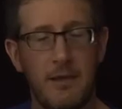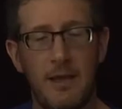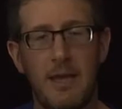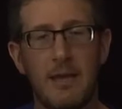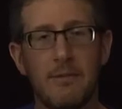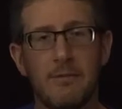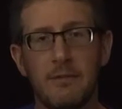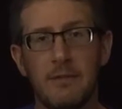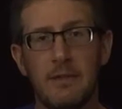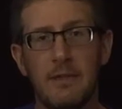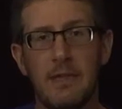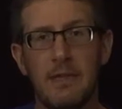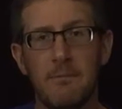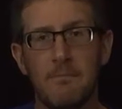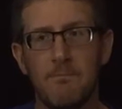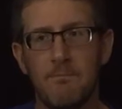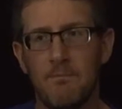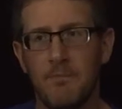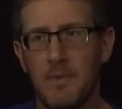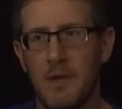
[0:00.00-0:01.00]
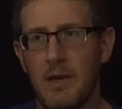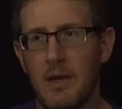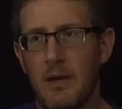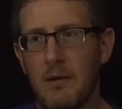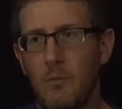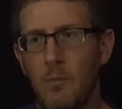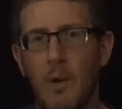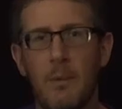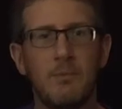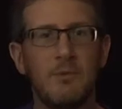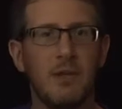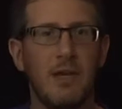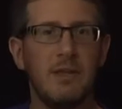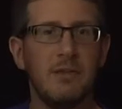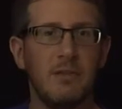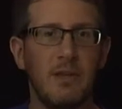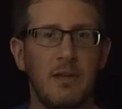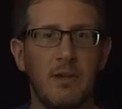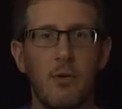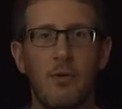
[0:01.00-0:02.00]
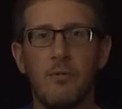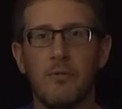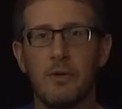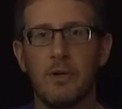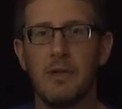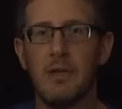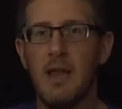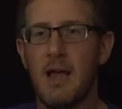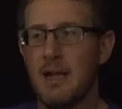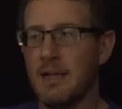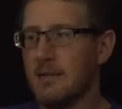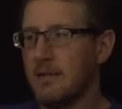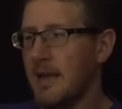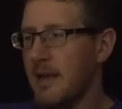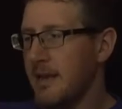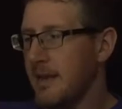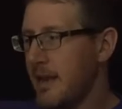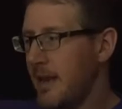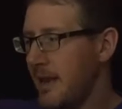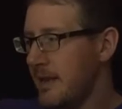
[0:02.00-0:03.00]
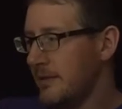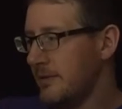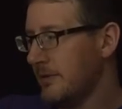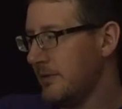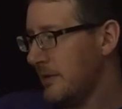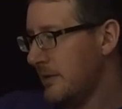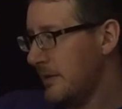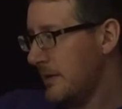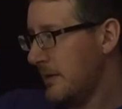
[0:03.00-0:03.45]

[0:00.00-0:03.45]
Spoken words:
thankfully, websites like overclock.net